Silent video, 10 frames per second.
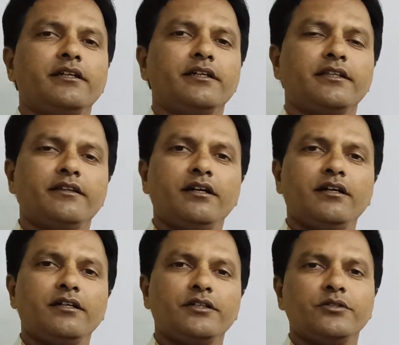in
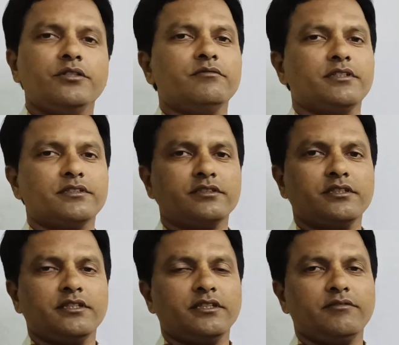the universe.
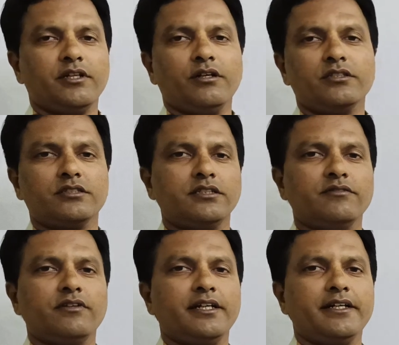The velocity
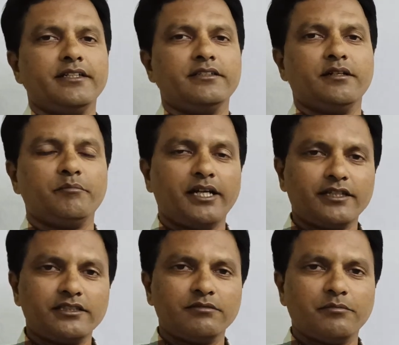of light is the
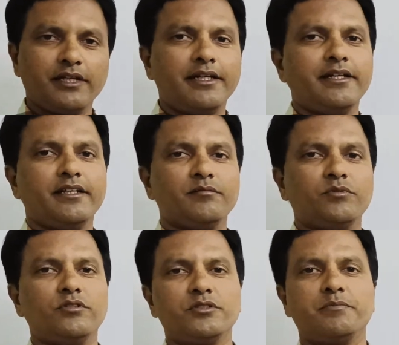maximum
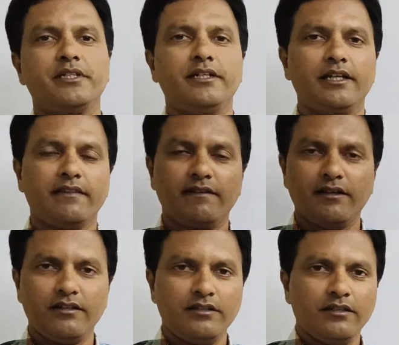attainable speed in
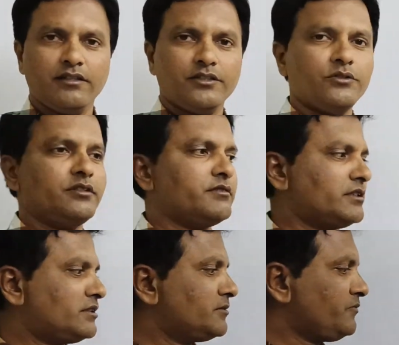the
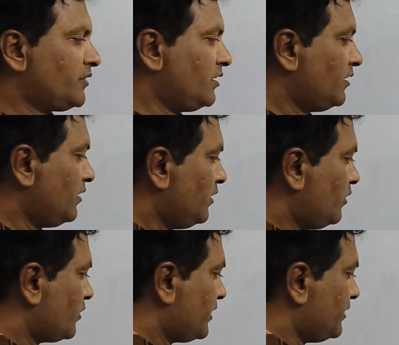universe.
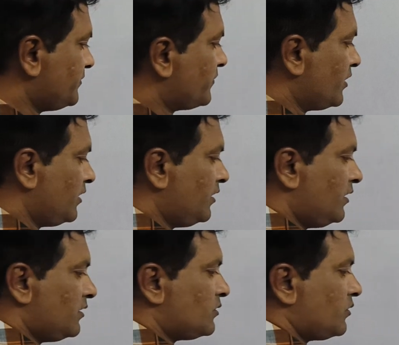Okay.
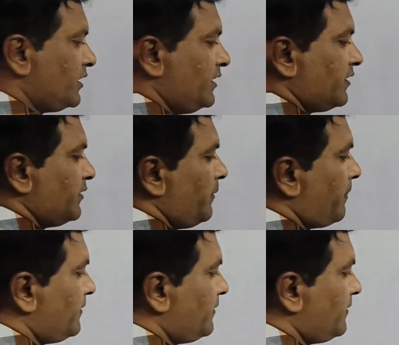So here